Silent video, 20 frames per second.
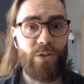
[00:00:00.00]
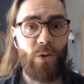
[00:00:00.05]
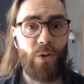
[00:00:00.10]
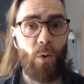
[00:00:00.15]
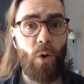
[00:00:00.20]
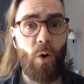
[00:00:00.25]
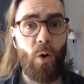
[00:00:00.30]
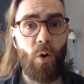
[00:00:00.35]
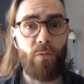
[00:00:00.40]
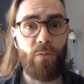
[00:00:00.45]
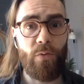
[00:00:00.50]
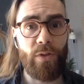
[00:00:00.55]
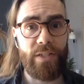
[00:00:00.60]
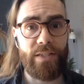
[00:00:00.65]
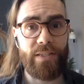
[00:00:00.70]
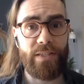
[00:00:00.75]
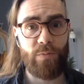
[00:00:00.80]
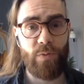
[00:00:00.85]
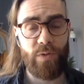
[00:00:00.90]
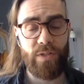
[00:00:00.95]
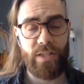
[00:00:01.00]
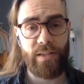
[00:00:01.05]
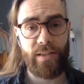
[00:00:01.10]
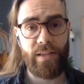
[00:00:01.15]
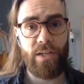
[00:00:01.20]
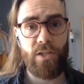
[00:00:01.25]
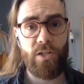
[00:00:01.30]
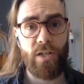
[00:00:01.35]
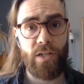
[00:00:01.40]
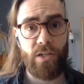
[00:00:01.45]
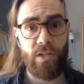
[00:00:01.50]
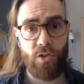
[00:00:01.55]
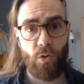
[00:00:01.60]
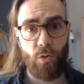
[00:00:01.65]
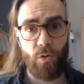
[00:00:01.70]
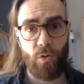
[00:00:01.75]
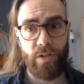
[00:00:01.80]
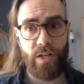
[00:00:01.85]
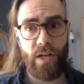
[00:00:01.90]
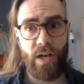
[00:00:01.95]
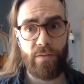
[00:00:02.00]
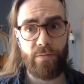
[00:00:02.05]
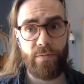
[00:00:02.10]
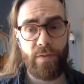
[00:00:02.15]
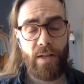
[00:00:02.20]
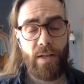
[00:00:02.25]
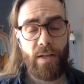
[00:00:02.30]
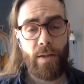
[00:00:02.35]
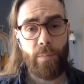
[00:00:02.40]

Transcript: so hopefully this presentation is short enough.